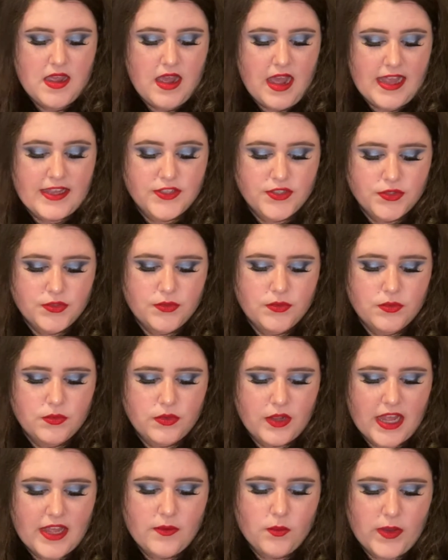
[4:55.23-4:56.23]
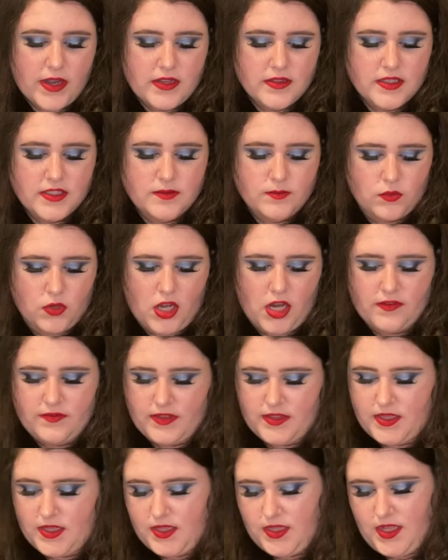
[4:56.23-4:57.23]
I wear this more
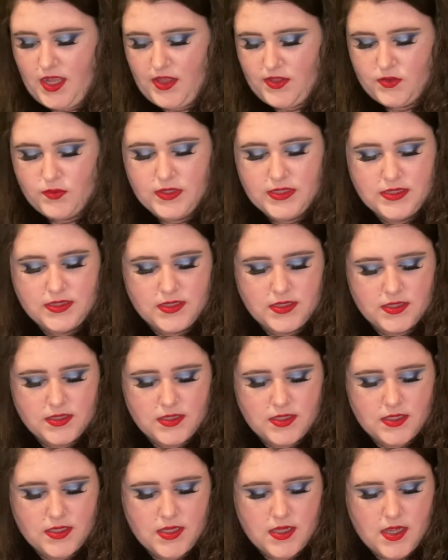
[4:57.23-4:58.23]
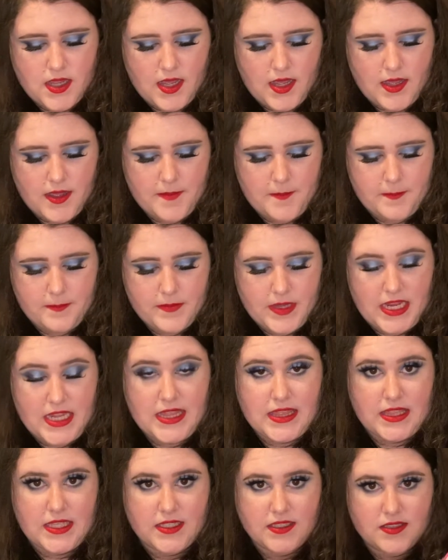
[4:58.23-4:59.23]
often than the other ones.
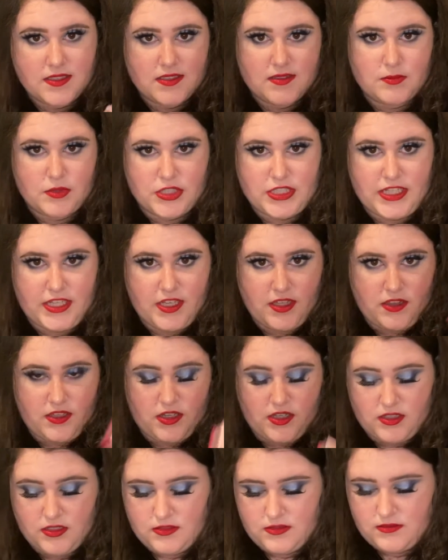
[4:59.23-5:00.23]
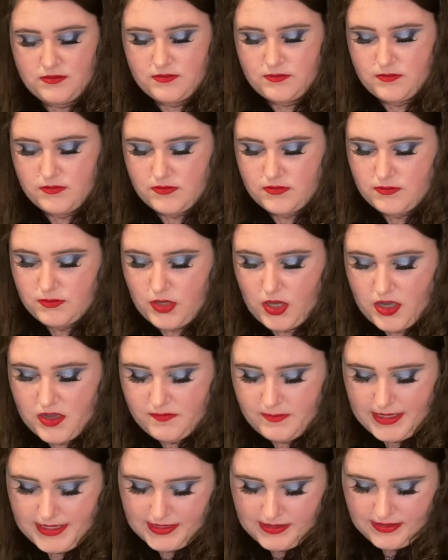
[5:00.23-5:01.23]
in this particular part
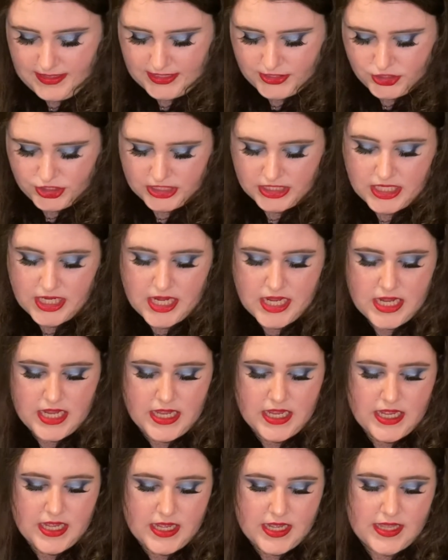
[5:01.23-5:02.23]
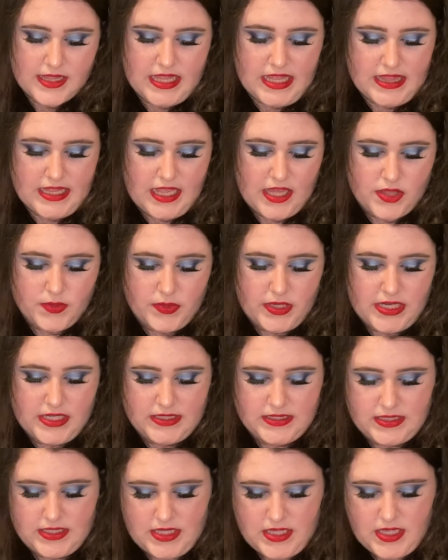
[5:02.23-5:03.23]
of my collection. And then the other one
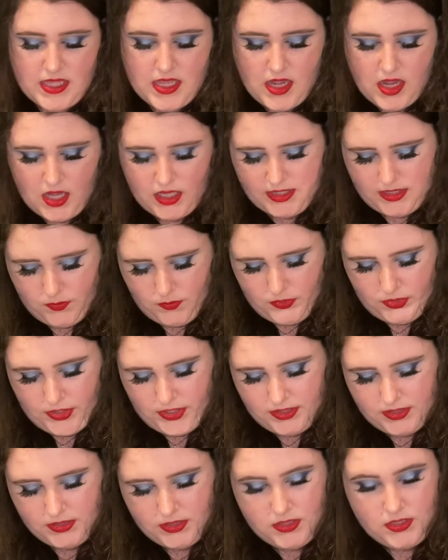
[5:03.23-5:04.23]
is the Hollywood.